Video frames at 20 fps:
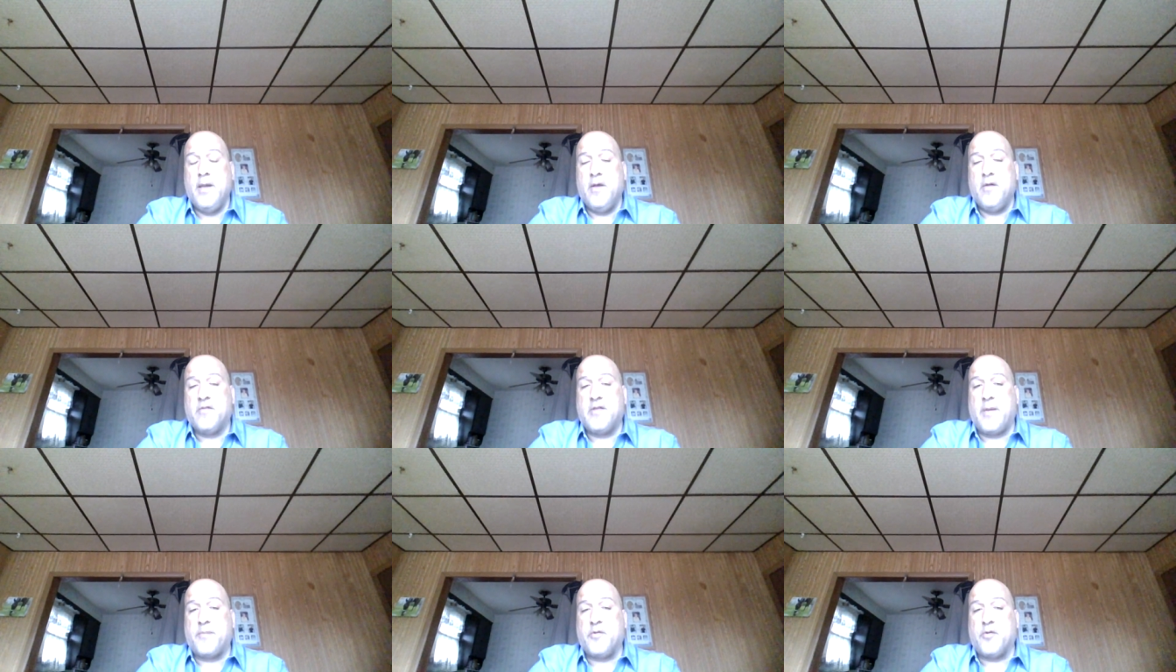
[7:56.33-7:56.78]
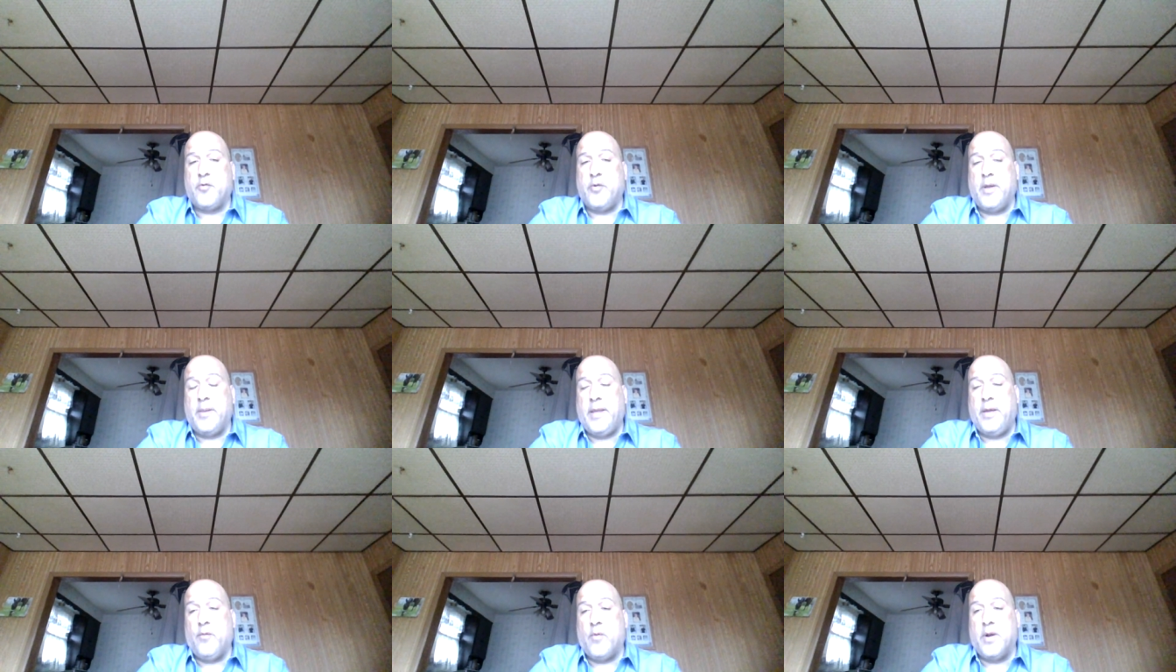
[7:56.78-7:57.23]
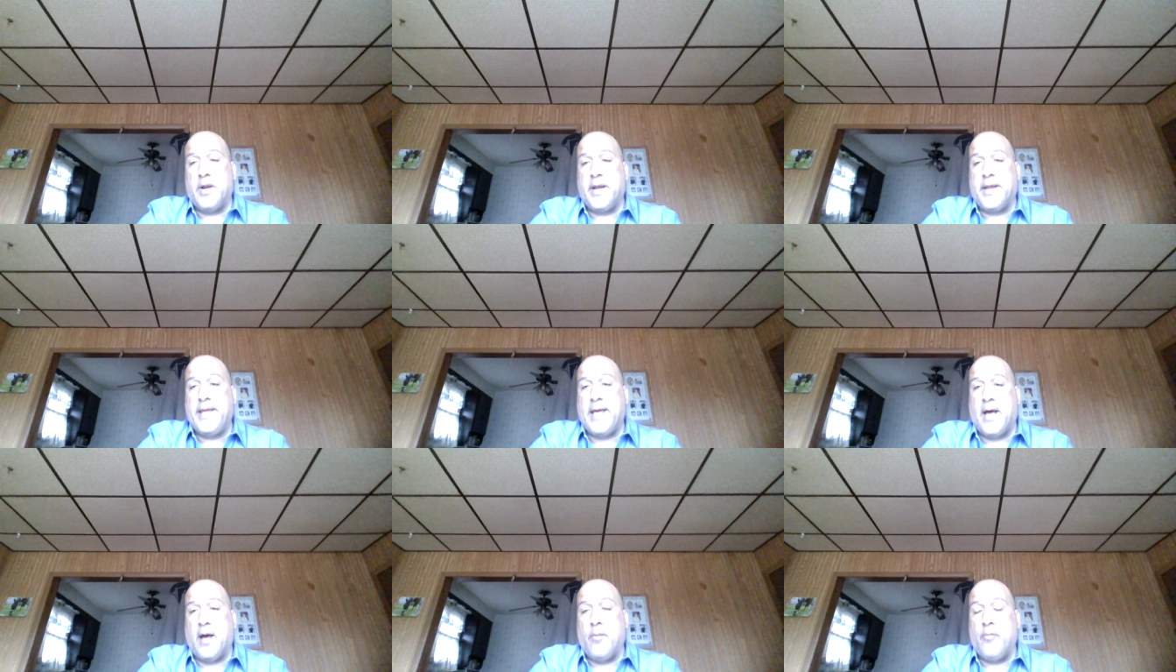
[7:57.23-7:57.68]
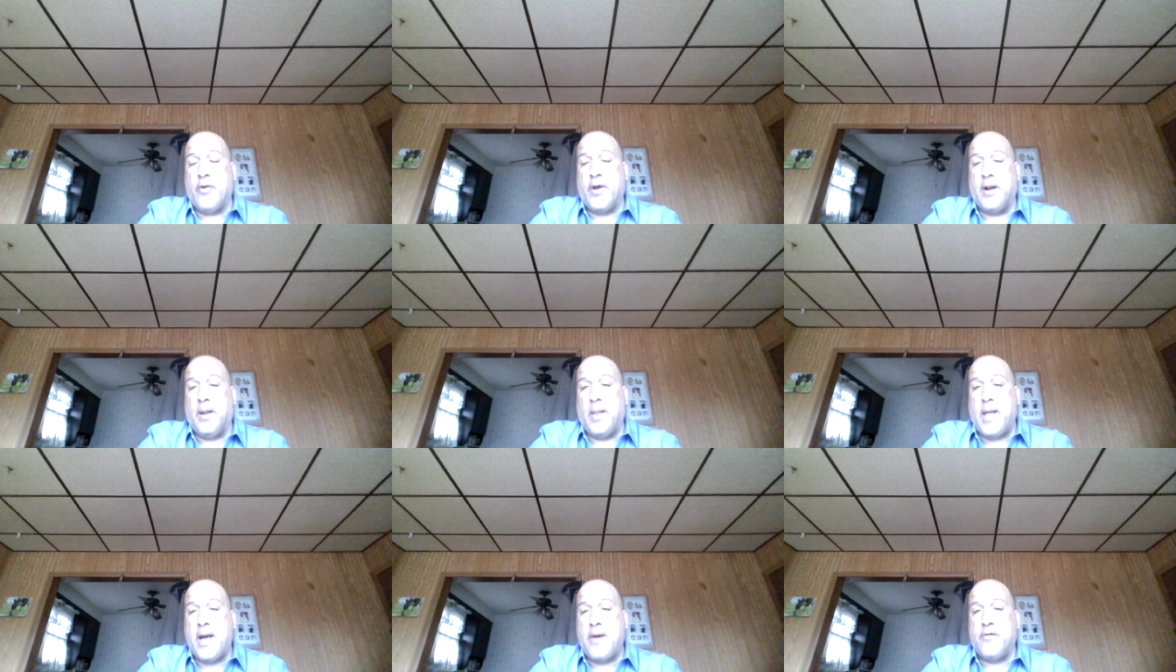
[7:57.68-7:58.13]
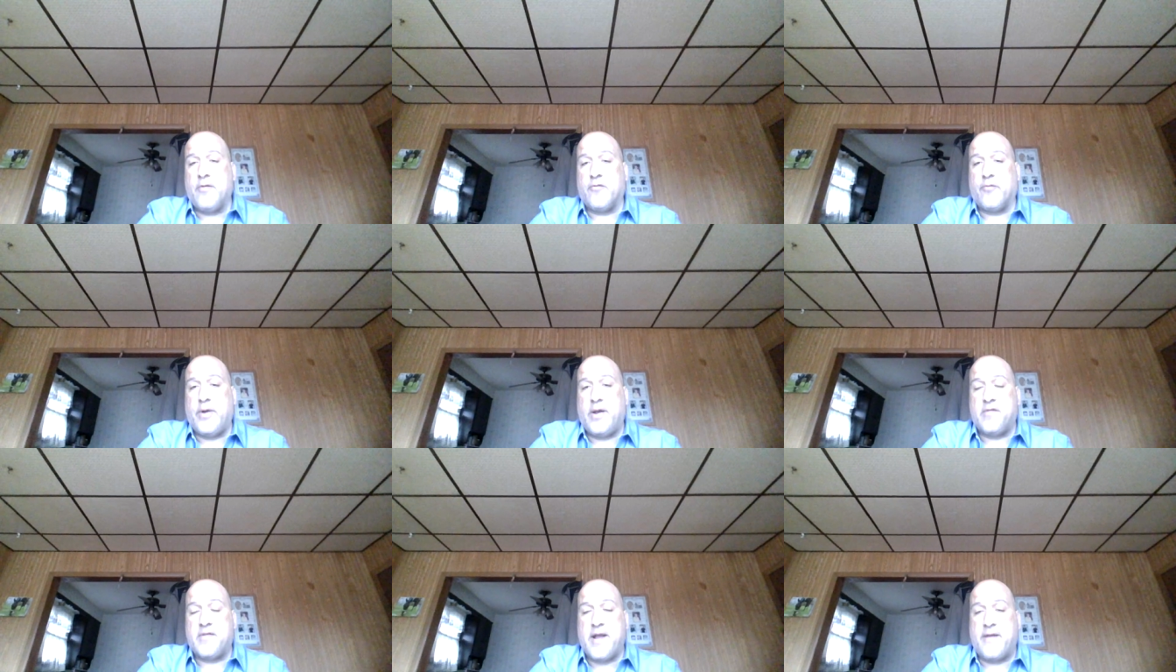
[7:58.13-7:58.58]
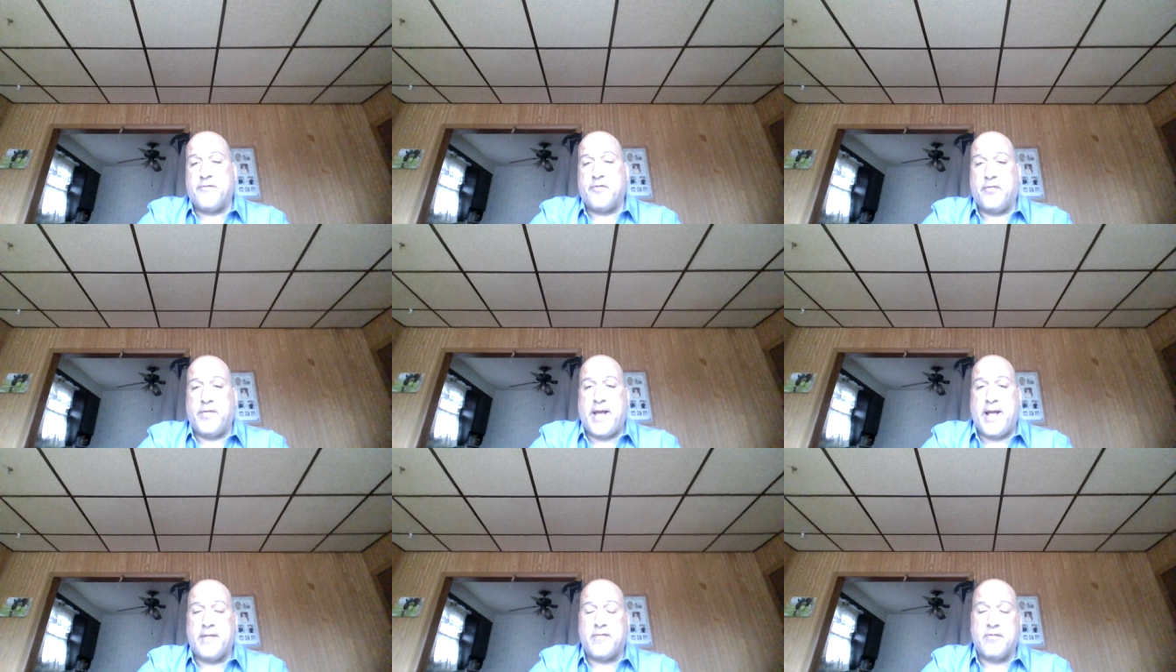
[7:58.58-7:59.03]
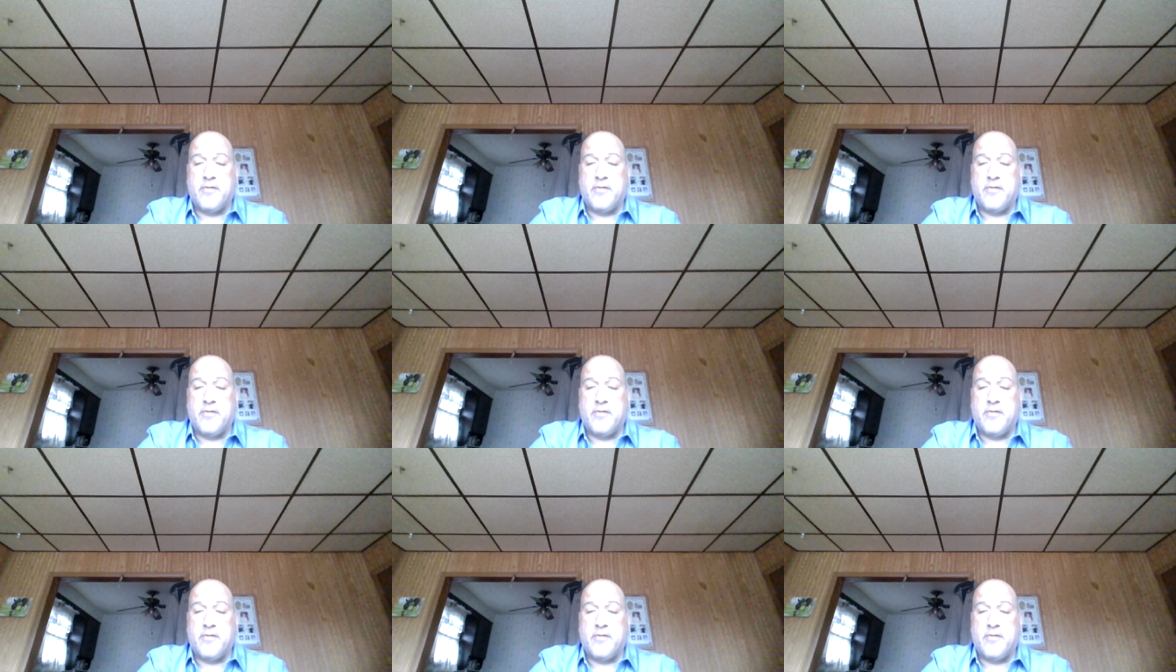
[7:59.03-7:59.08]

Subsequently, won a Calbred allowance race after that.